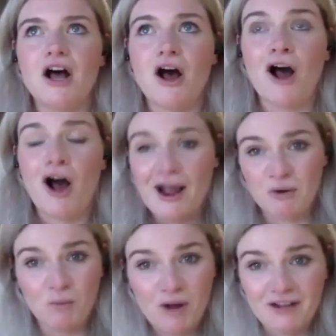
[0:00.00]
I, am
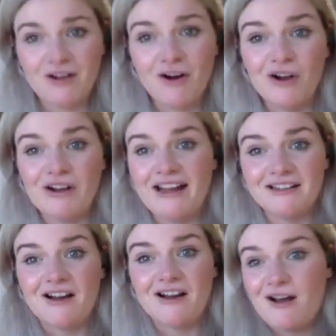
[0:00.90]
a workaholic
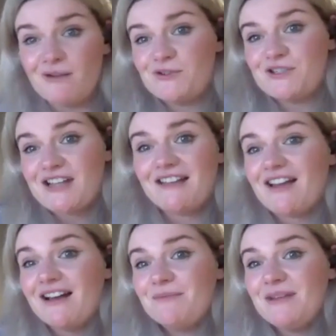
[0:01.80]
and I, I will say
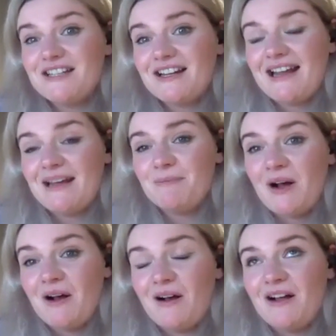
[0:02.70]
that immediately,
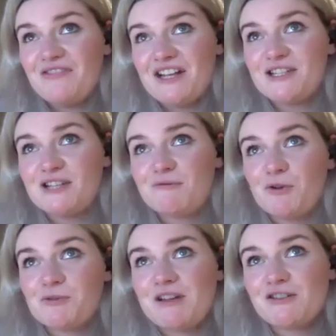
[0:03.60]
but this has
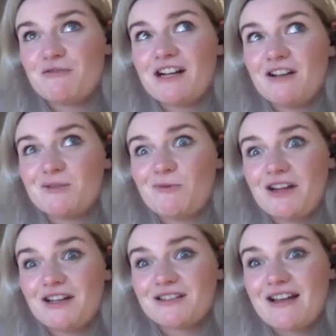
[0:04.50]
forced me to realize
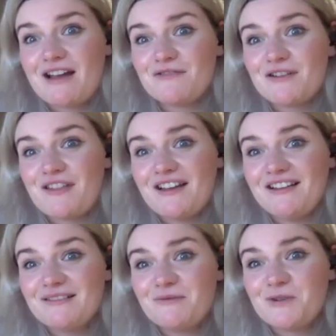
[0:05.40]
work isn't
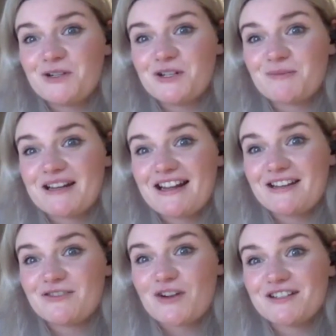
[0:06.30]
everything which has been
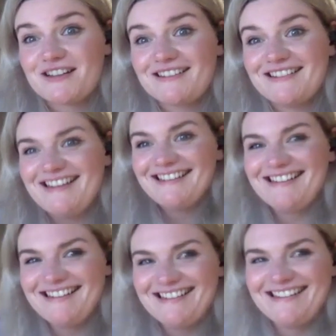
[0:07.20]
interesting. yeah.